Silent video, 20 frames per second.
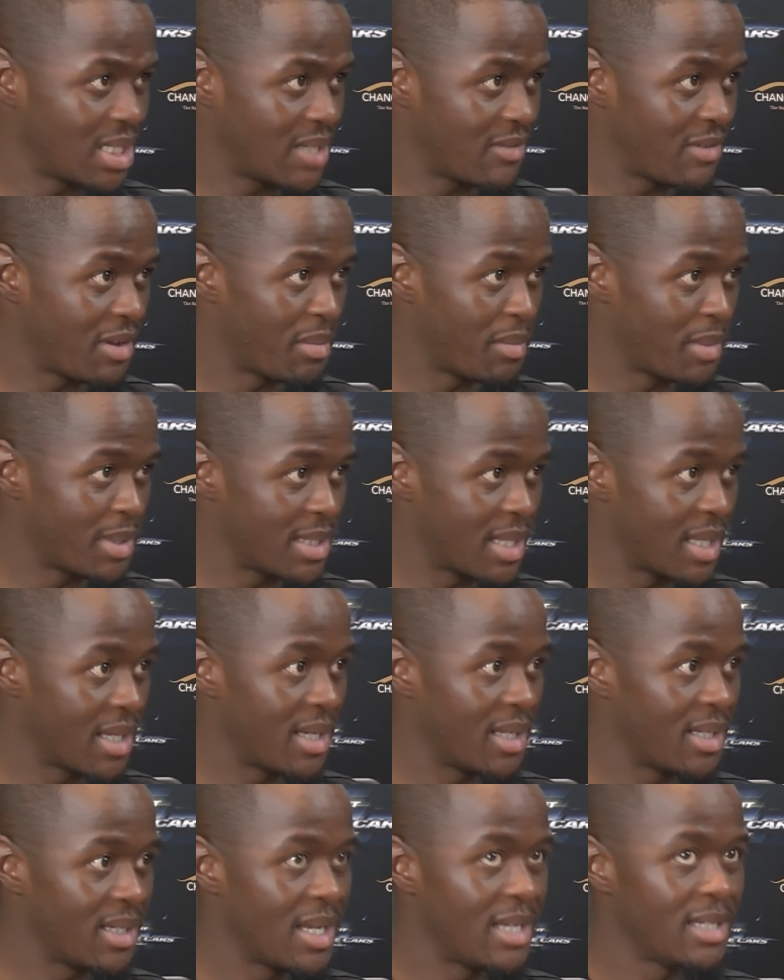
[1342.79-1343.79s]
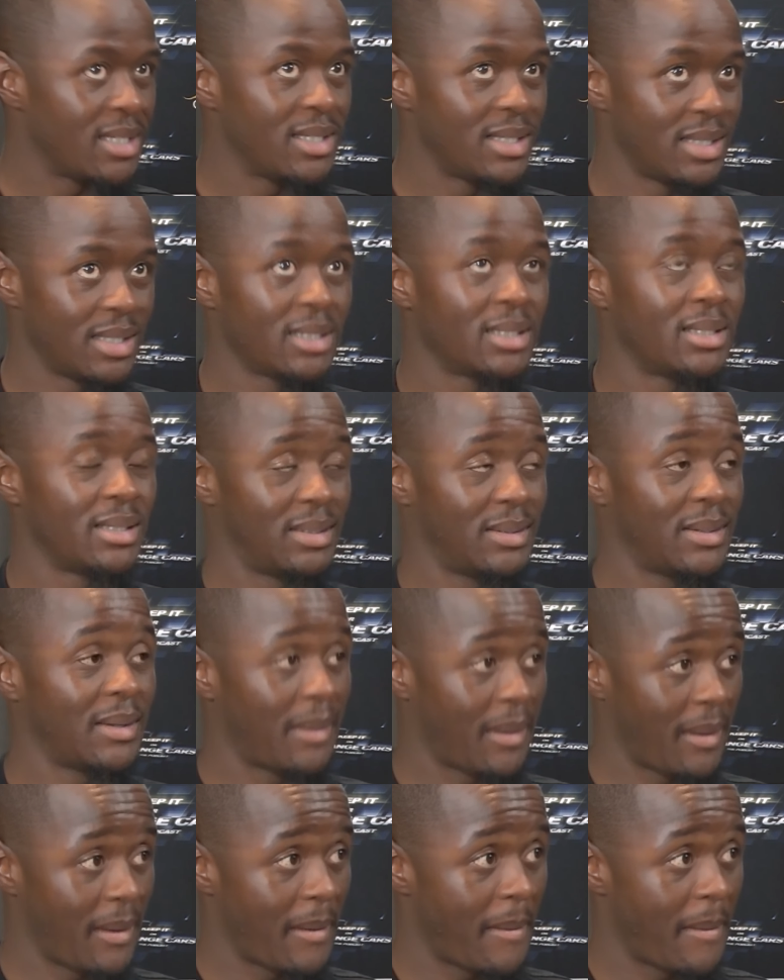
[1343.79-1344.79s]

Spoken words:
if I'm mistaken, 96. Yeah.